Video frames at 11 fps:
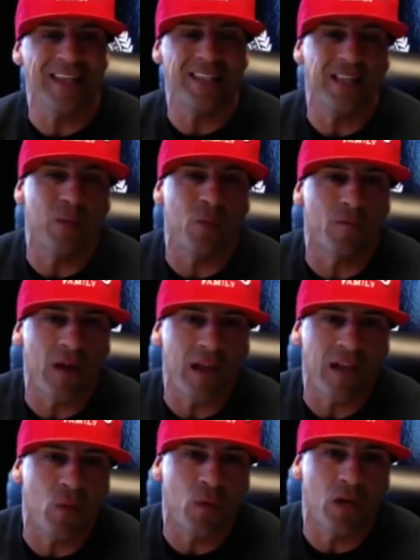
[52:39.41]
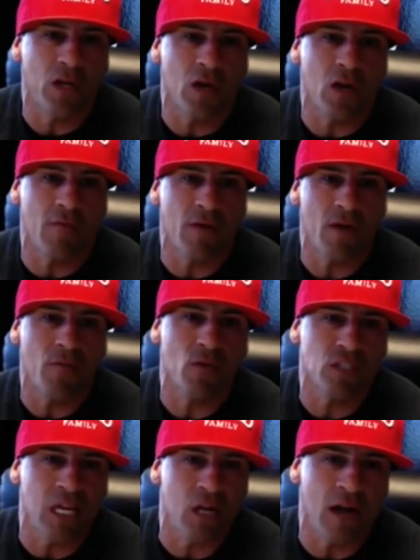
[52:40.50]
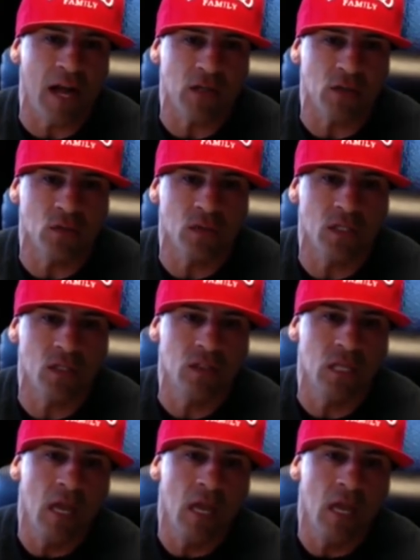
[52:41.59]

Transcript: and then we're finally working on our very first international deals: